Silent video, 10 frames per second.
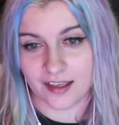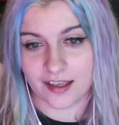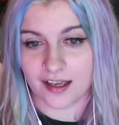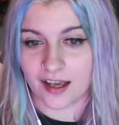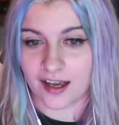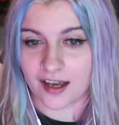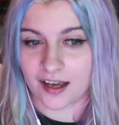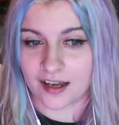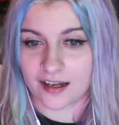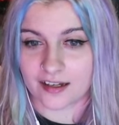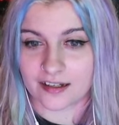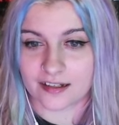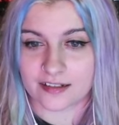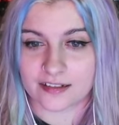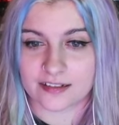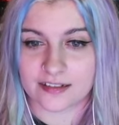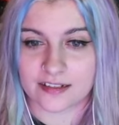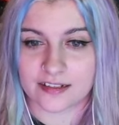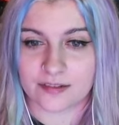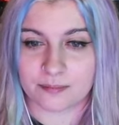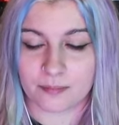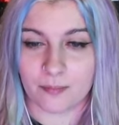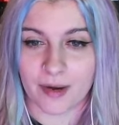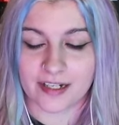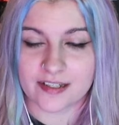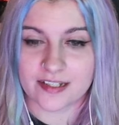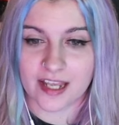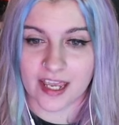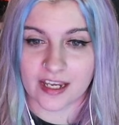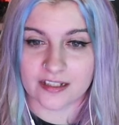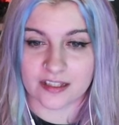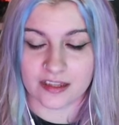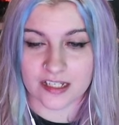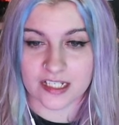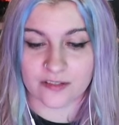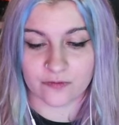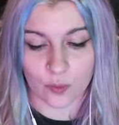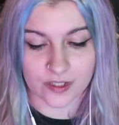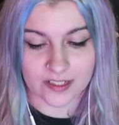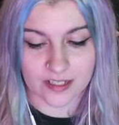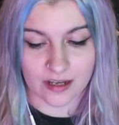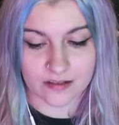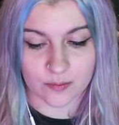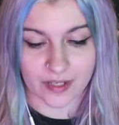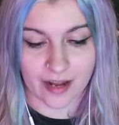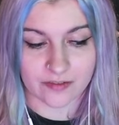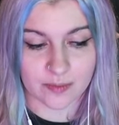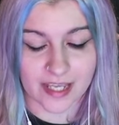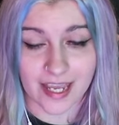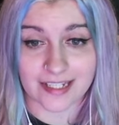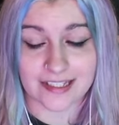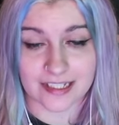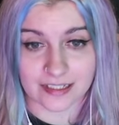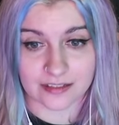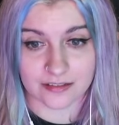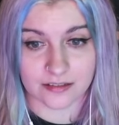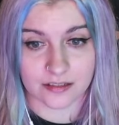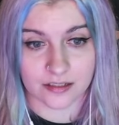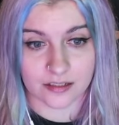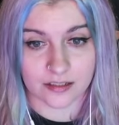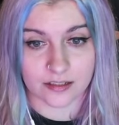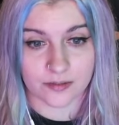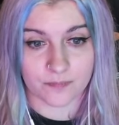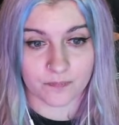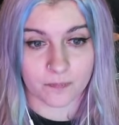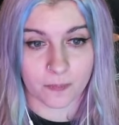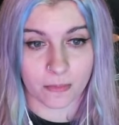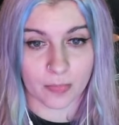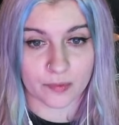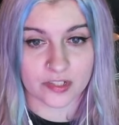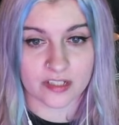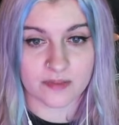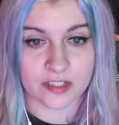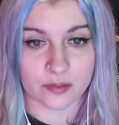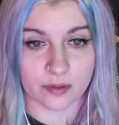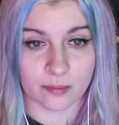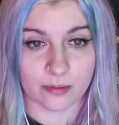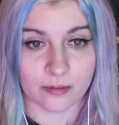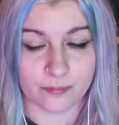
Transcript: Minus an 8, these 4 cells would have to be 18. Which seems doable.